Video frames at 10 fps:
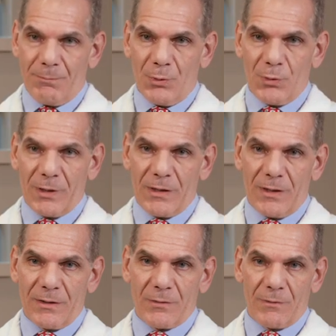pulling
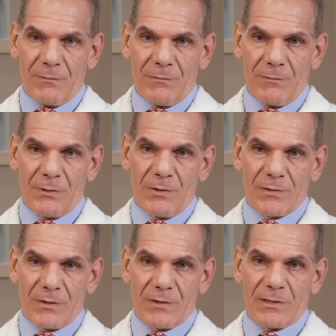in or
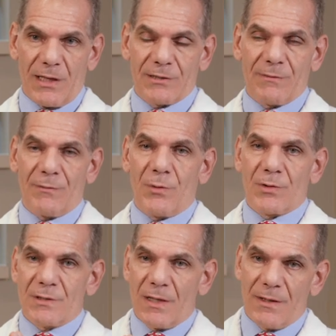using suction
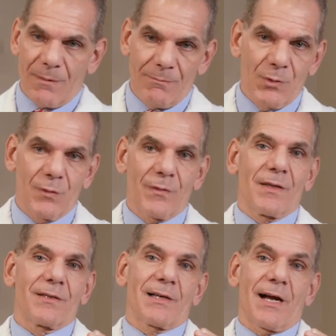force and then moving the
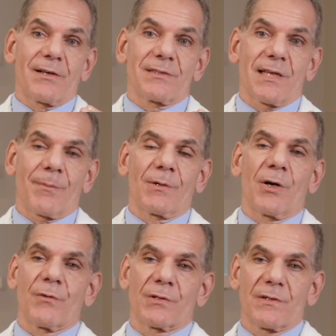entire segment
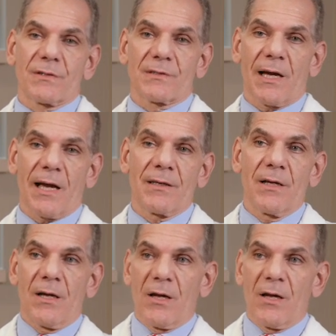over to the side,